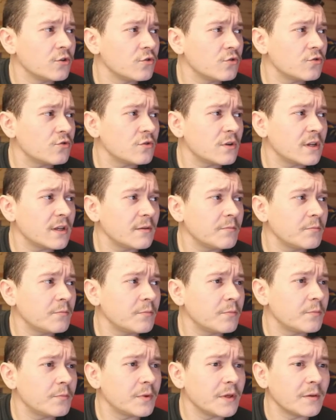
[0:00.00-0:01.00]
usually
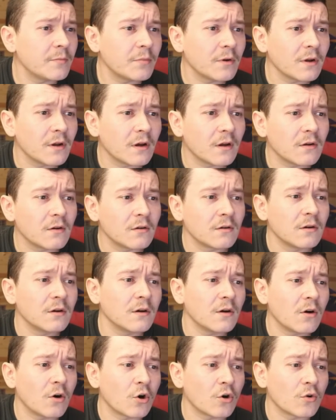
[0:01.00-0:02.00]
people are
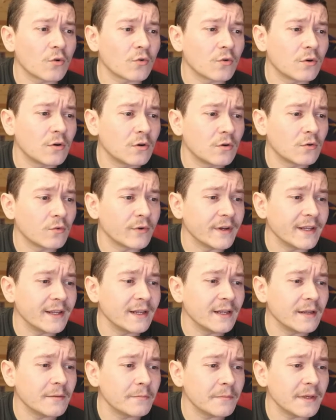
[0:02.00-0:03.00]

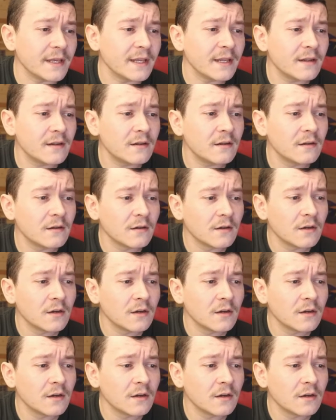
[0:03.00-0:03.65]
really mean